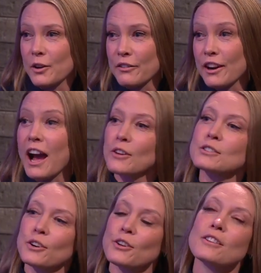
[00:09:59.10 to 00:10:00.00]
to oh, whoever nice.
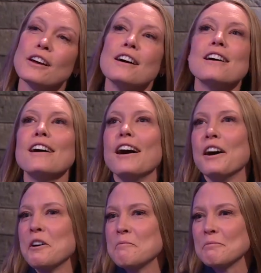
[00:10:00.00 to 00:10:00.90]
household. That's serious.
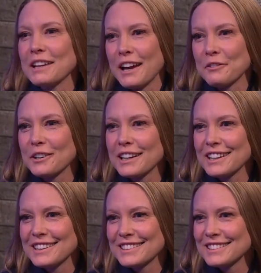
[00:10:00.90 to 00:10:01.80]
Um, yeah,
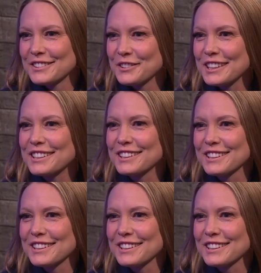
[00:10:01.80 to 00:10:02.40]
we we